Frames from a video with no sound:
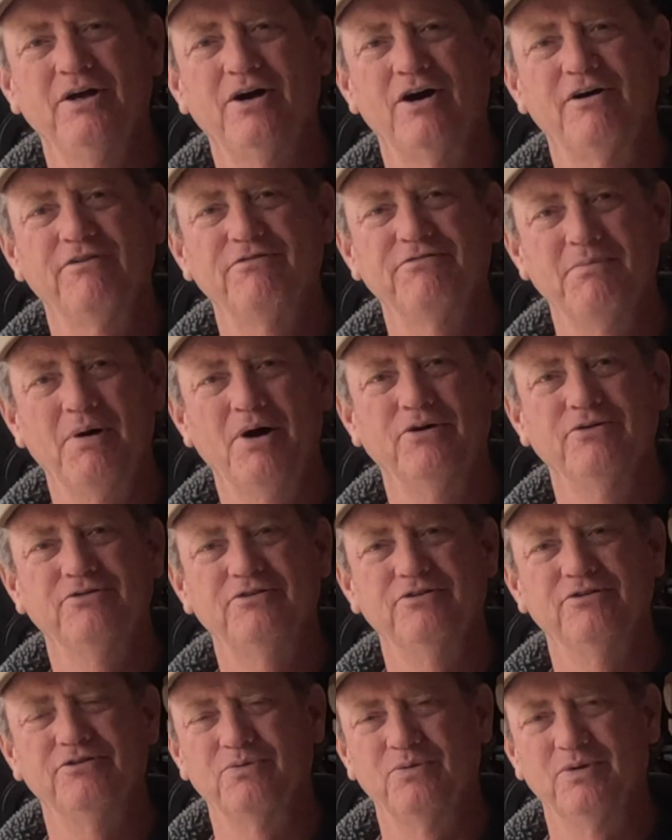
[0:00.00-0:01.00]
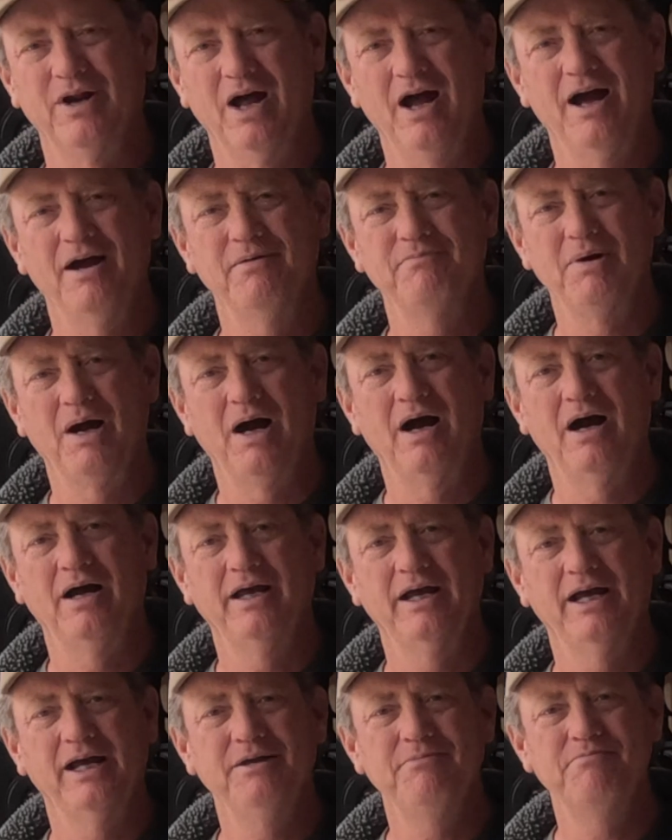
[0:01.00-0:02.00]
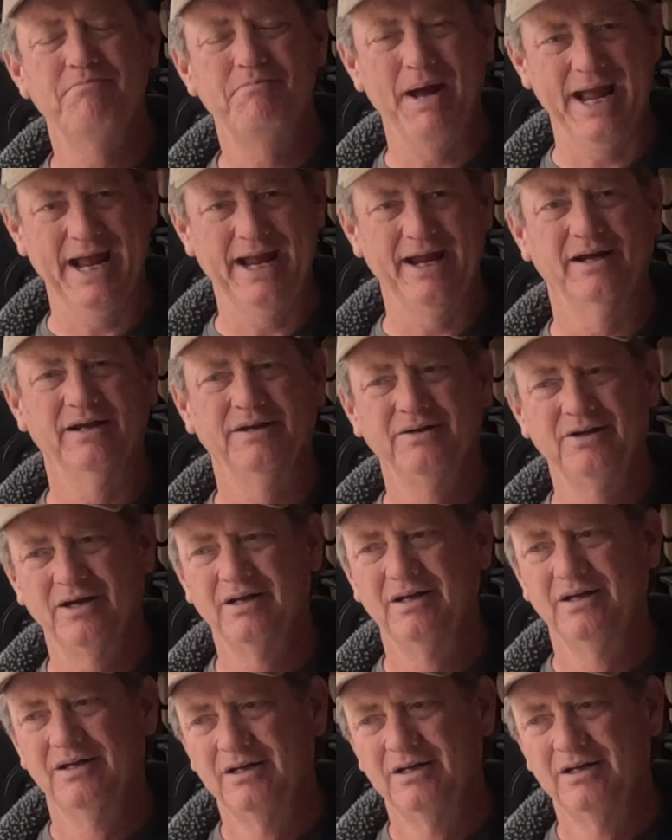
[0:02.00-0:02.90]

off most is when I buy a band